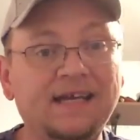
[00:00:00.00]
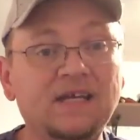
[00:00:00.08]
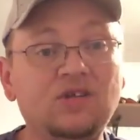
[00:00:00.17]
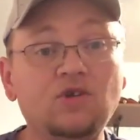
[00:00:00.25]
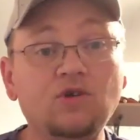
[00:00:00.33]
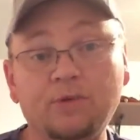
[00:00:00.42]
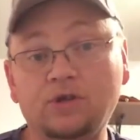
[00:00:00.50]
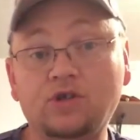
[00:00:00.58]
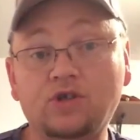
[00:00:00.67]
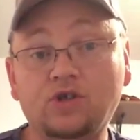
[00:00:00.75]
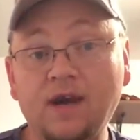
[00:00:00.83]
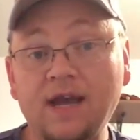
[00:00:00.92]
had any supers
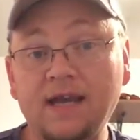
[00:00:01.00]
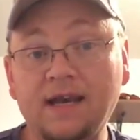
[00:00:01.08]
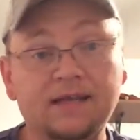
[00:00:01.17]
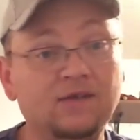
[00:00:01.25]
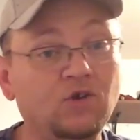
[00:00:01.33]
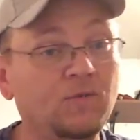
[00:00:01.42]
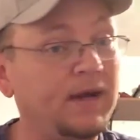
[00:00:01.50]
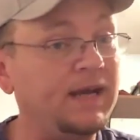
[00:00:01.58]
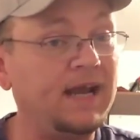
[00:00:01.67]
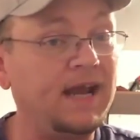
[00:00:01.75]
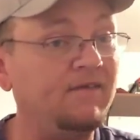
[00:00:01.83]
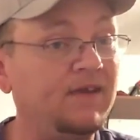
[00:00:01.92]
to trade, and I told him I
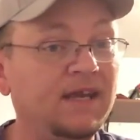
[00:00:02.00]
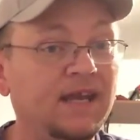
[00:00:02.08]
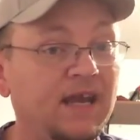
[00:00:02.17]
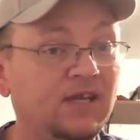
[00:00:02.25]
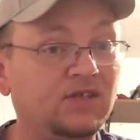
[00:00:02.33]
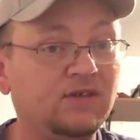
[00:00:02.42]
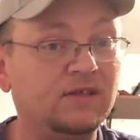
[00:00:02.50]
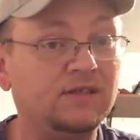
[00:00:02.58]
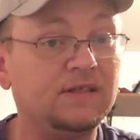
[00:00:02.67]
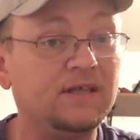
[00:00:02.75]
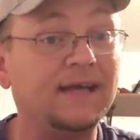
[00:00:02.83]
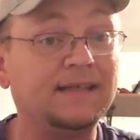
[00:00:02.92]
didn't have any extra
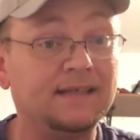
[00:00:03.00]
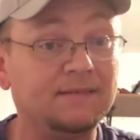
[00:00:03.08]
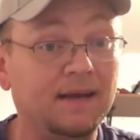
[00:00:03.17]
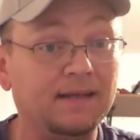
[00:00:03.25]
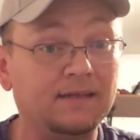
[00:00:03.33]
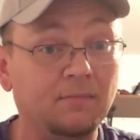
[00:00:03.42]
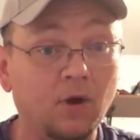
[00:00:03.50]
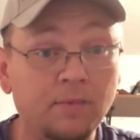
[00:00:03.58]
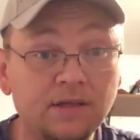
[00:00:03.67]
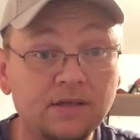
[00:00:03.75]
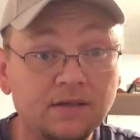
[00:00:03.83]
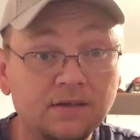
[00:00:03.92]
at the
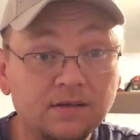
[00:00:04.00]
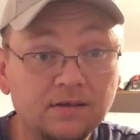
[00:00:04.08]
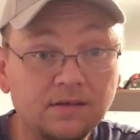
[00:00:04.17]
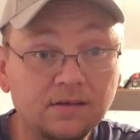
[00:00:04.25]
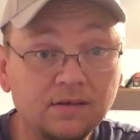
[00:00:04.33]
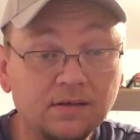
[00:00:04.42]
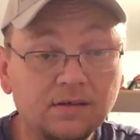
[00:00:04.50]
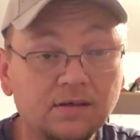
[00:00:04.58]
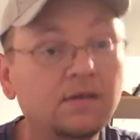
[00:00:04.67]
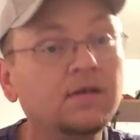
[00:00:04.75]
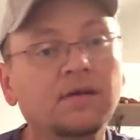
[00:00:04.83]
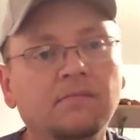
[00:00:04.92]
moment.
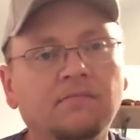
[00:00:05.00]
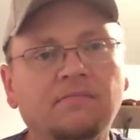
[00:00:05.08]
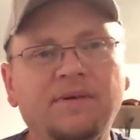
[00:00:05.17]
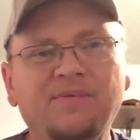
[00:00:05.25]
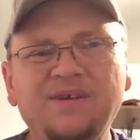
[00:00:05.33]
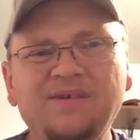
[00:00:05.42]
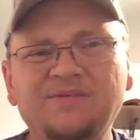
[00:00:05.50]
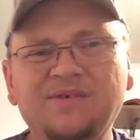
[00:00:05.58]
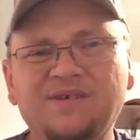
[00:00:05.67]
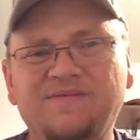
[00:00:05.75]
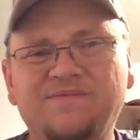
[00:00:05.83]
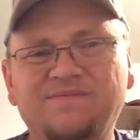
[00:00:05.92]
Maybe it
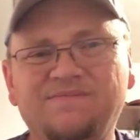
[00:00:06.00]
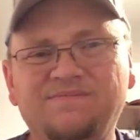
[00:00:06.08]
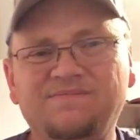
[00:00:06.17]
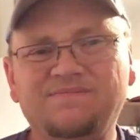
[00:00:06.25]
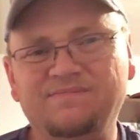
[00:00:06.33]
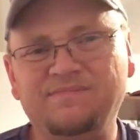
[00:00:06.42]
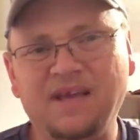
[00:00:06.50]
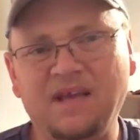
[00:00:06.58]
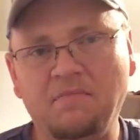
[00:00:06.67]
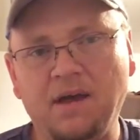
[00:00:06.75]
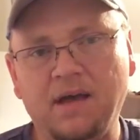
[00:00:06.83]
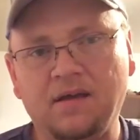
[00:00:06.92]
was
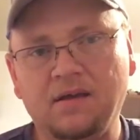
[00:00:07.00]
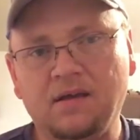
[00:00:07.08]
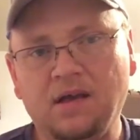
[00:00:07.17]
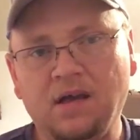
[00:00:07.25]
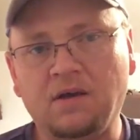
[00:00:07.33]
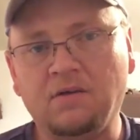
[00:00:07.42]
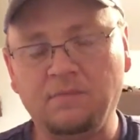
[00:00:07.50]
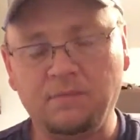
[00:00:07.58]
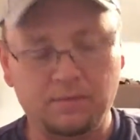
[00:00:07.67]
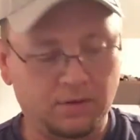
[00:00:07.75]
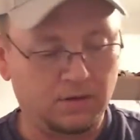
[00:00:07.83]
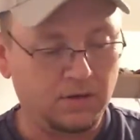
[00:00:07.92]
eBay. I don't
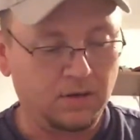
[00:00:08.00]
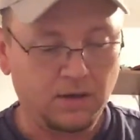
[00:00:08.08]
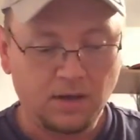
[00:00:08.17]
remember.